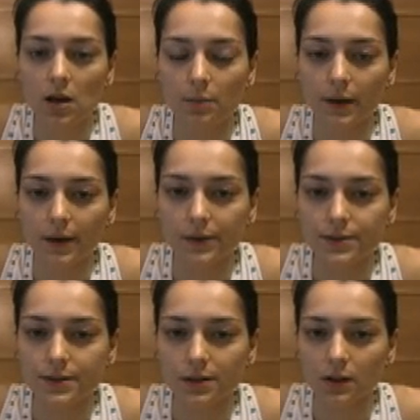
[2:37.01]

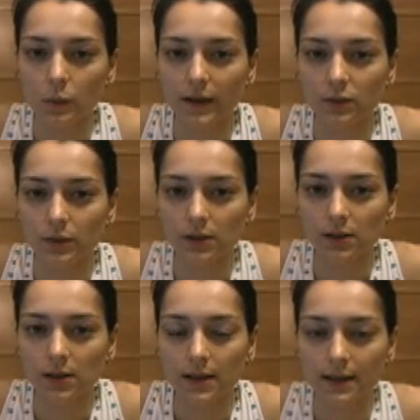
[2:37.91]
because white will
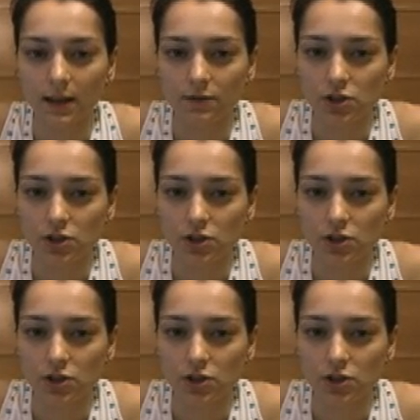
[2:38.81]
give